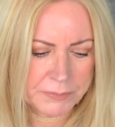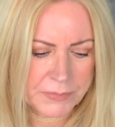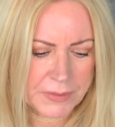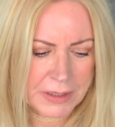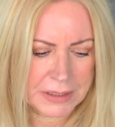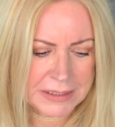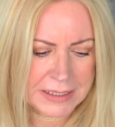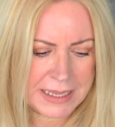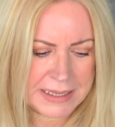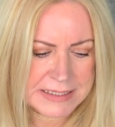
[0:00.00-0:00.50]

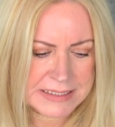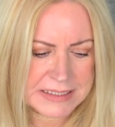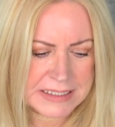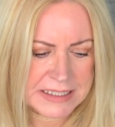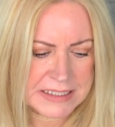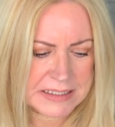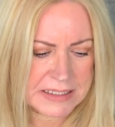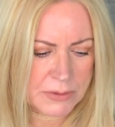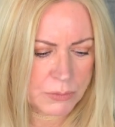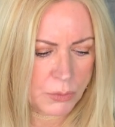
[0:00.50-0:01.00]
Let's see.
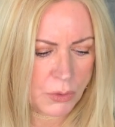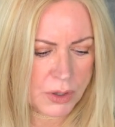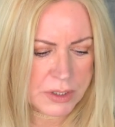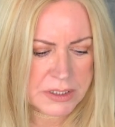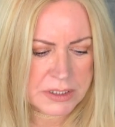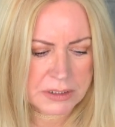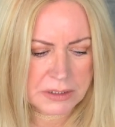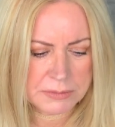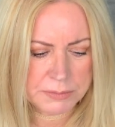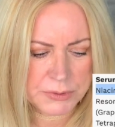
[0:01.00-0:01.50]
It's got water,
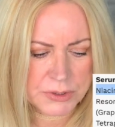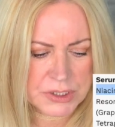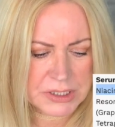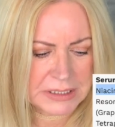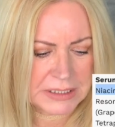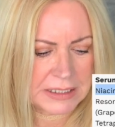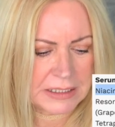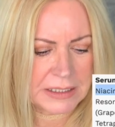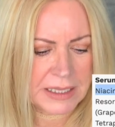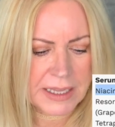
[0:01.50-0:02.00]

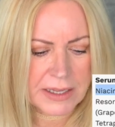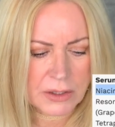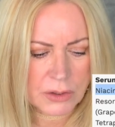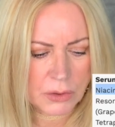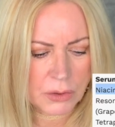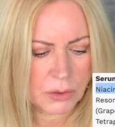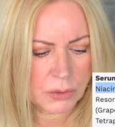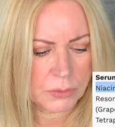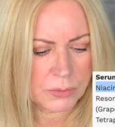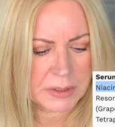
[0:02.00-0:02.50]
butylene
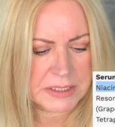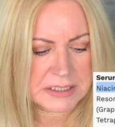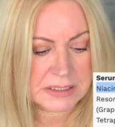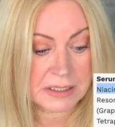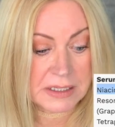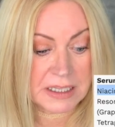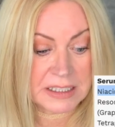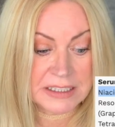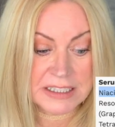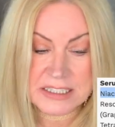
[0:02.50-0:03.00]
glycol. It's
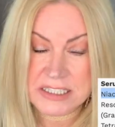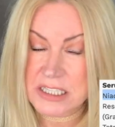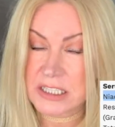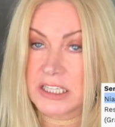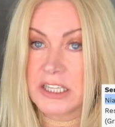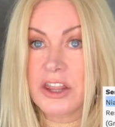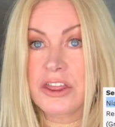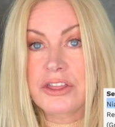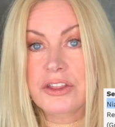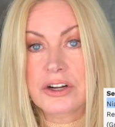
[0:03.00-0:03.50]
got
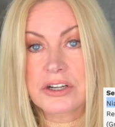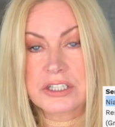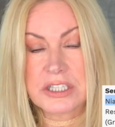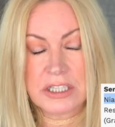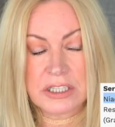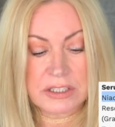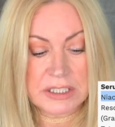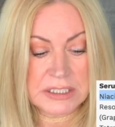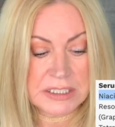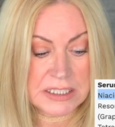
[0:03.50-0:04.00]
glycerine, third
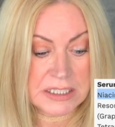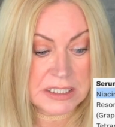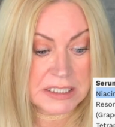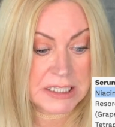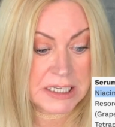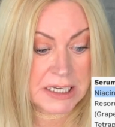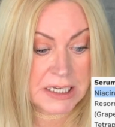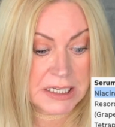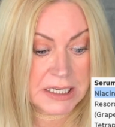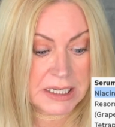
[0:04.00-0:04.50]
ingredient.
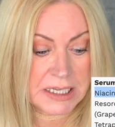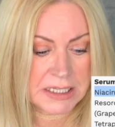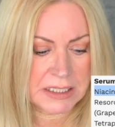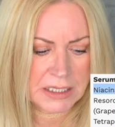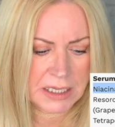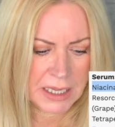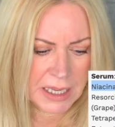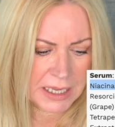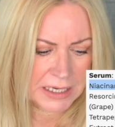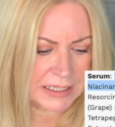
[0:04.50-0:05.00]
Ding, ding.
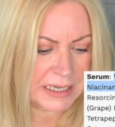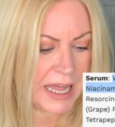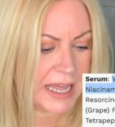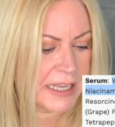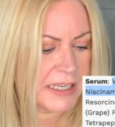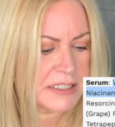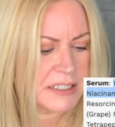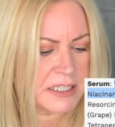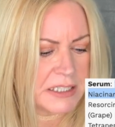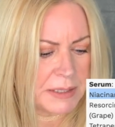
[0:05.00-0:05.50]

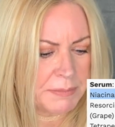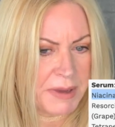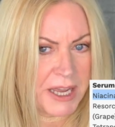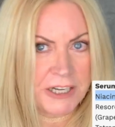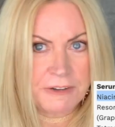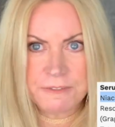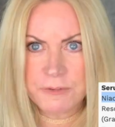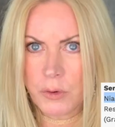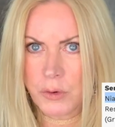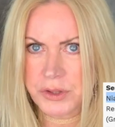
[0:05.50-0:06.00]
Niacinamide,
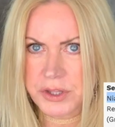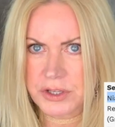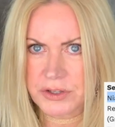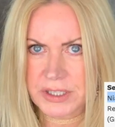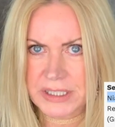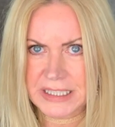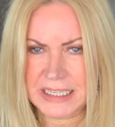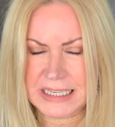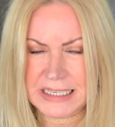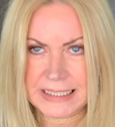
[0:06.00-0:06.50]
fourth
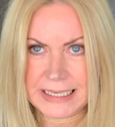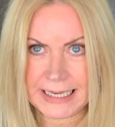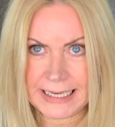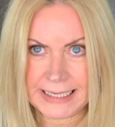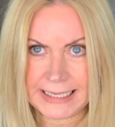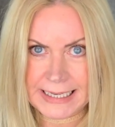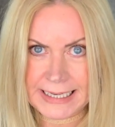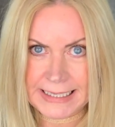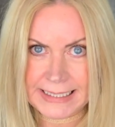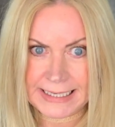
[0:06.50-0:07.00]
ingredient. Ding,
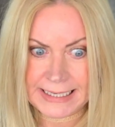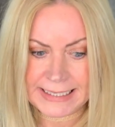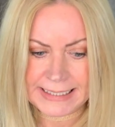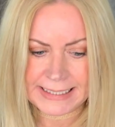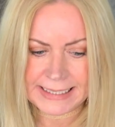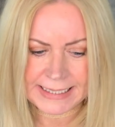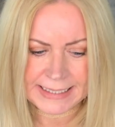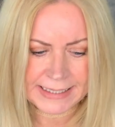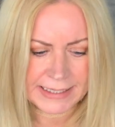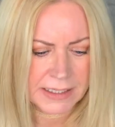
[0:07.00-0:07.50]
ding, ding,
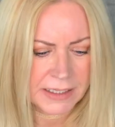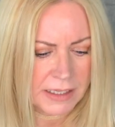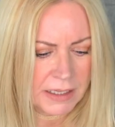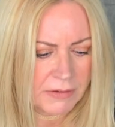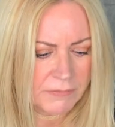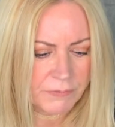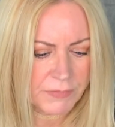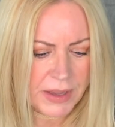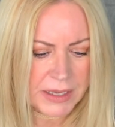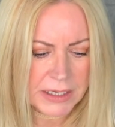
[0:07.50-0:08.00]
ding.
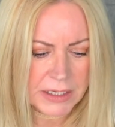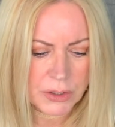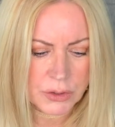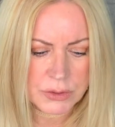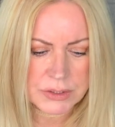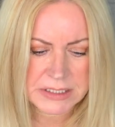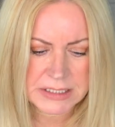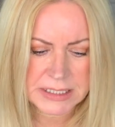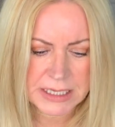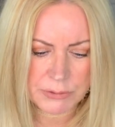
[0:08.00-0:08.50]
Very good
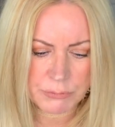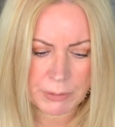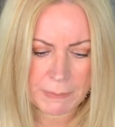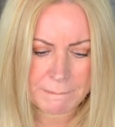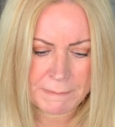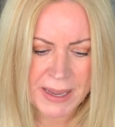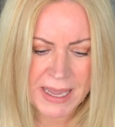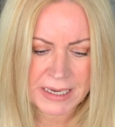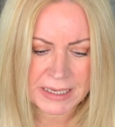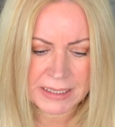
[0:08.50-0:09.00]
skin
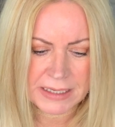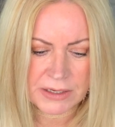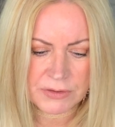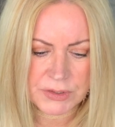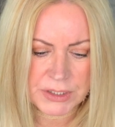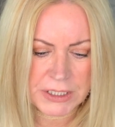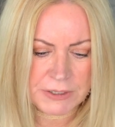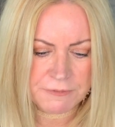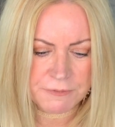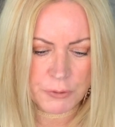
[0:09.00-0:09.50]
repairing
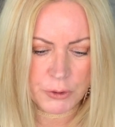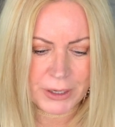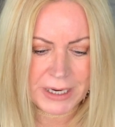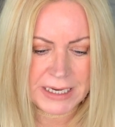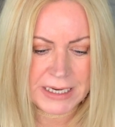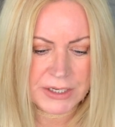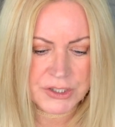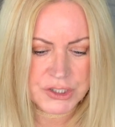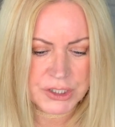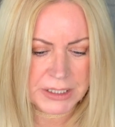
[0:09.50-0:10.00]
ingredient for
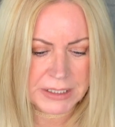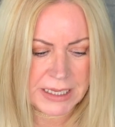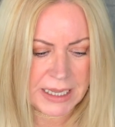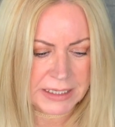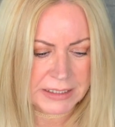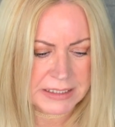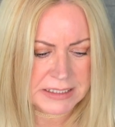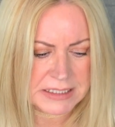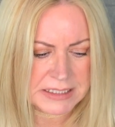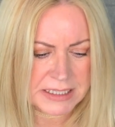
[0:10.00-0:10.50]
aging and
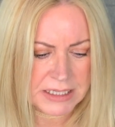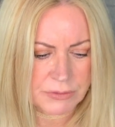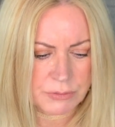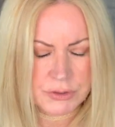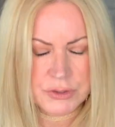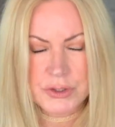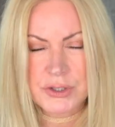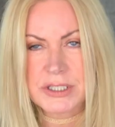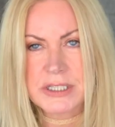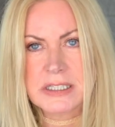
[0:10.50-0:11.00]
acne. Skin
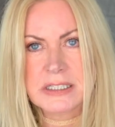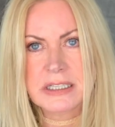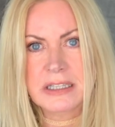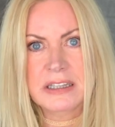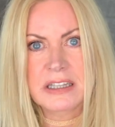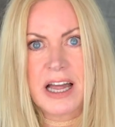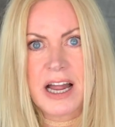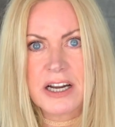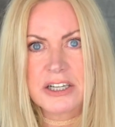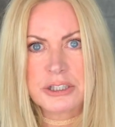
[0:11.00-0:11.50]
reduces
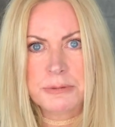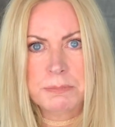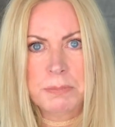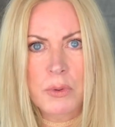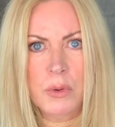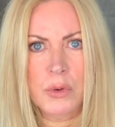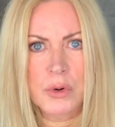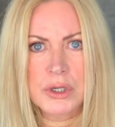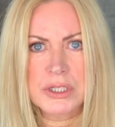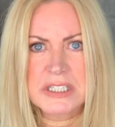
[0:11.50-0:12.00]
enlarged
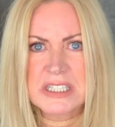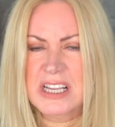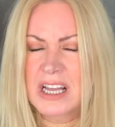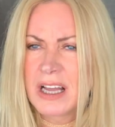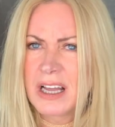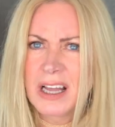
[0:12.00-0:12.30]
pores.